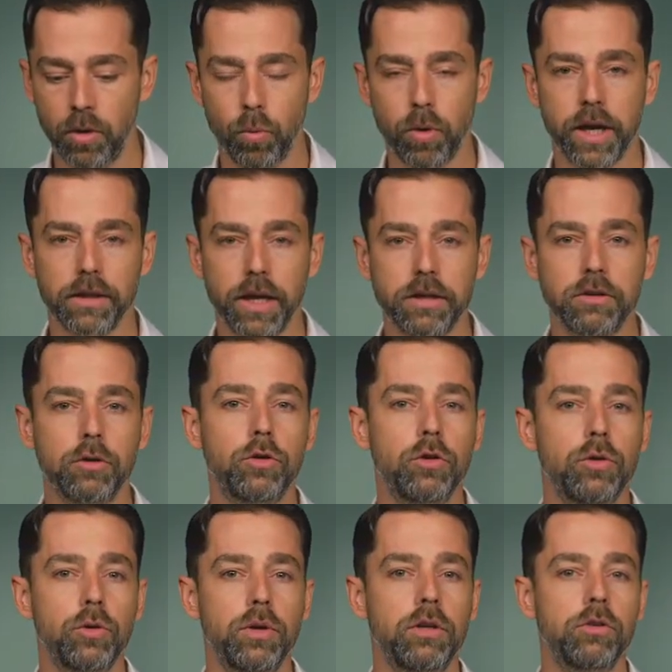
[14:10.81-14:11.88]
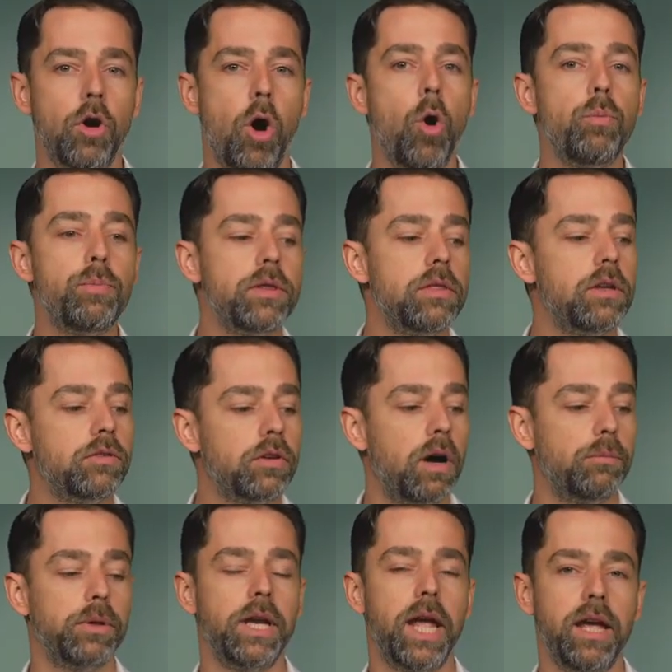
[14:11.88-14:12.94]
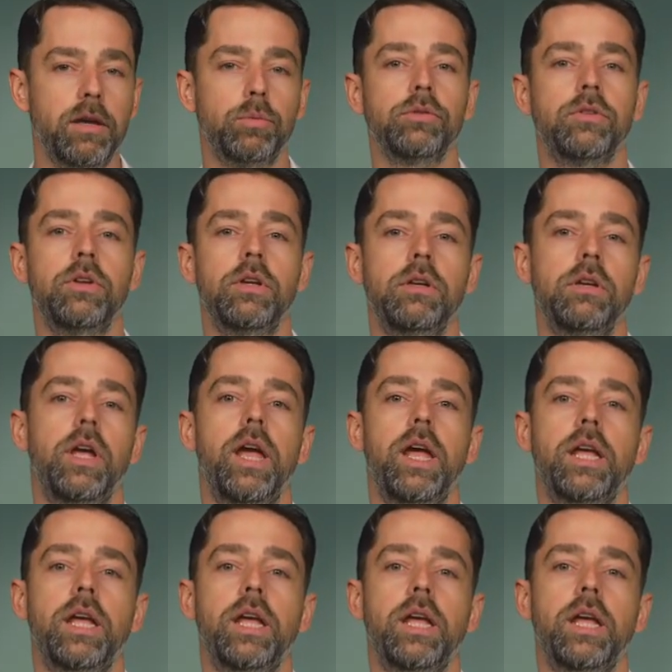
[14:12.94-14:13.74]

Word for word: what I'd like to do is open this up in Ableton